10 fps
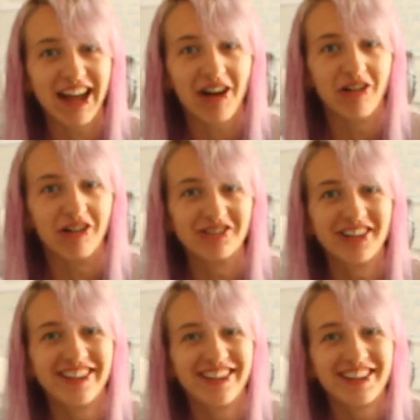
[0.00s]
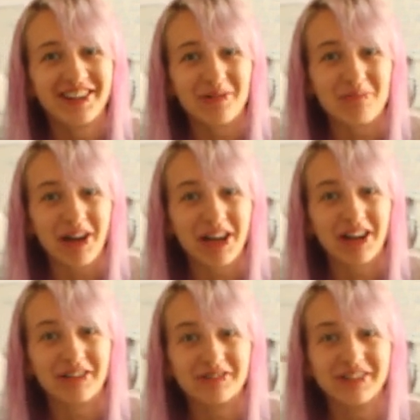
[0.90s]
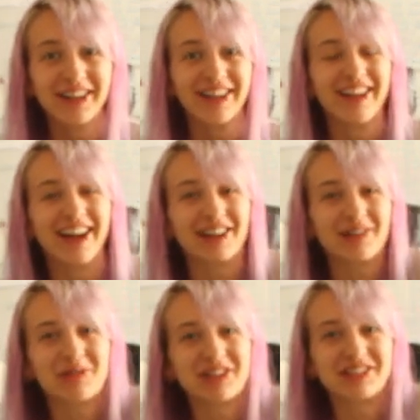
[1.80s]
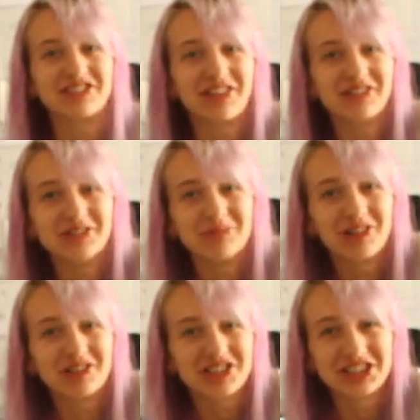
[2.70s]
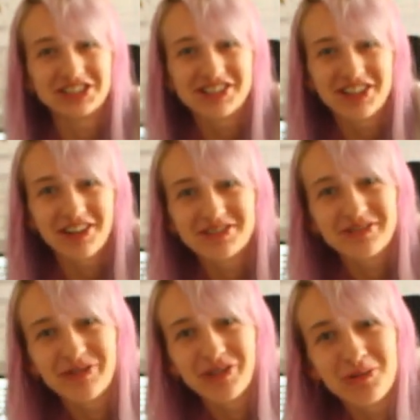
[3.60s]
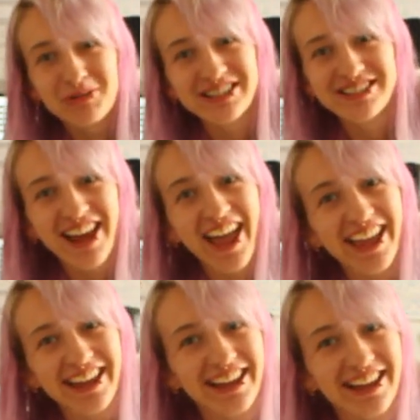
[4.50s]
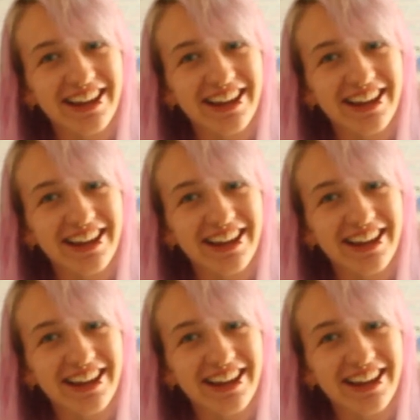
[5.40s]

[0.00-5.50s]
get on my own. And I wanted to show you what she's chosen for me today.